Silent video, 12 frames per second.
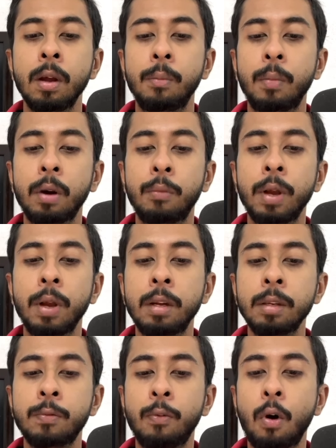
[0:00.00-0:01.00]
But when it
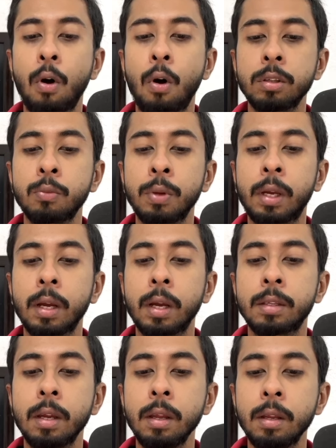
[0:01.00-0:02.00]
is false, we can
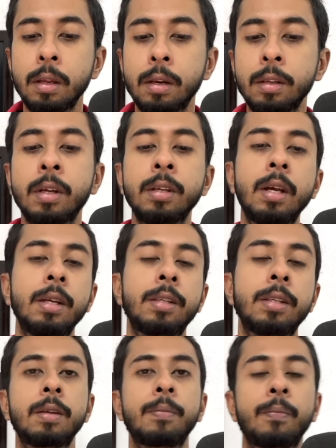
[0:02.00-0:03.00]
say it is a
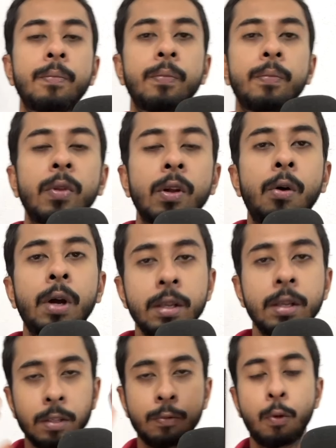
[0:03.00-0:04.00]
yes. Okay,
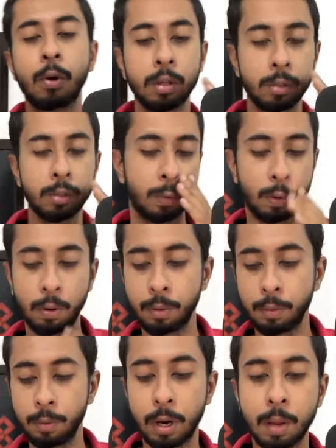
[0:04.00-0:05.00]
just focus on
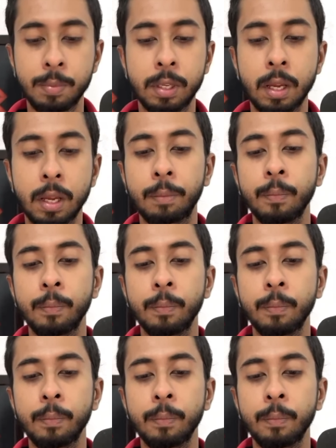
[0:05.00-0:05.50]
what I am saying.